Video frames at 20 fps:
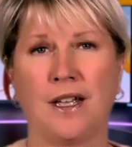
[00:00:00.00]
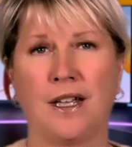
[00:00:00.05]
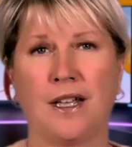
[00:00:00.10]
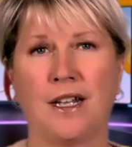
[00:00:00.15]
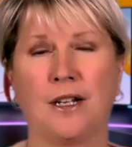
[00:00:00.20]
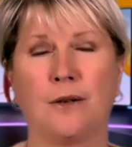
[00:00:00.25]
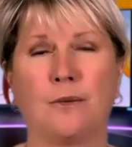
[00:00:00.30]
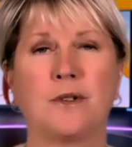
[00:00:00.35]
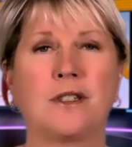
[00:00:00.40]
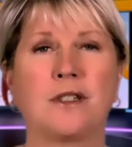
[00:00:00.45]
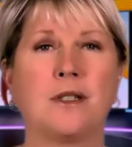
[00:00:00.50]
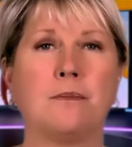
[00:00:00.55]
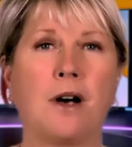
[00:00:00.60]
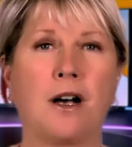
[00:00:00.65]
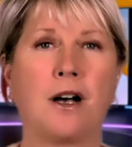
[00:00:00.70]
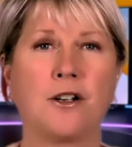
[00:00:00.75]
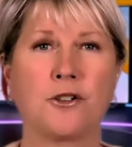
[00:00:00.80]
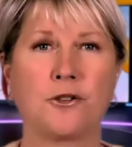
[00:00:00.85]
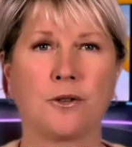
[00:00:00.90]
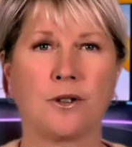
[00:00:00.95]
and it was the
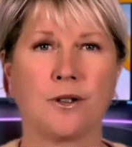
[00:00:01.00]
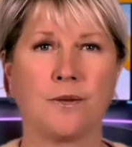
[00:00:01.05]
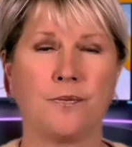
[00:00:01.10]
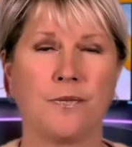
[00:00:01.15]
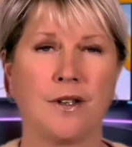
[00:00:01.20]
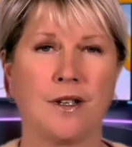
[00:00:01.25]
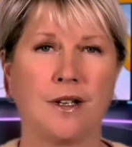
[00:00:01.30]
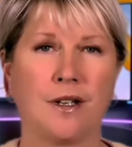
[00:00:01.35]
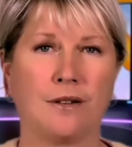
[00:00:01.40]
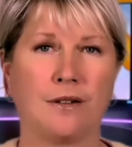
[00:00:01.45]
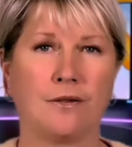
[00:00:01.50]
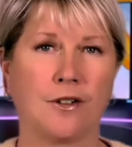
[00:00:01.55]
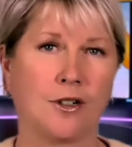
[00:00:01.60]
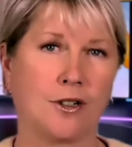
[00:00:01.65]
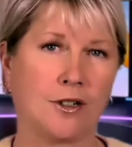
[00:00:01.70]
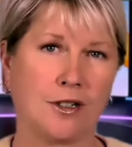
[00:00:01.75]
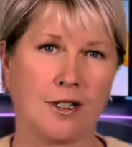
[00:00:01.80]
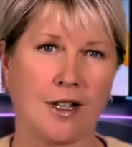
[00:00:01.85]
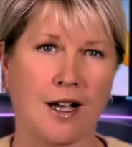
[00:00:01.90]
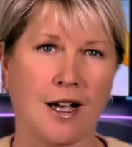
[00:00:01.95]
mantra of our
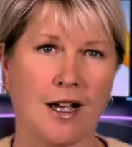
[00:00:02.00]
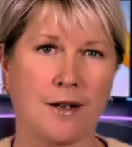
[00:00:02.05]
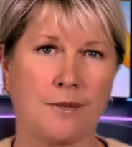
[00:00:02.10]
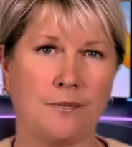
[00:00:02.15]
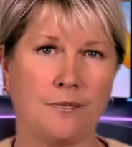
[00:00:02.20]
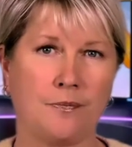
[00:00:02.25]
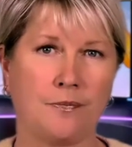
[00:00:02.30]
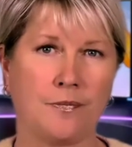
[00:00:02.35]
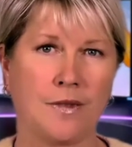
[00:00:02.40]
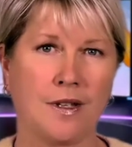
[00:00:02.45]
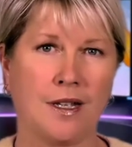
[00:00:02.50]
climb.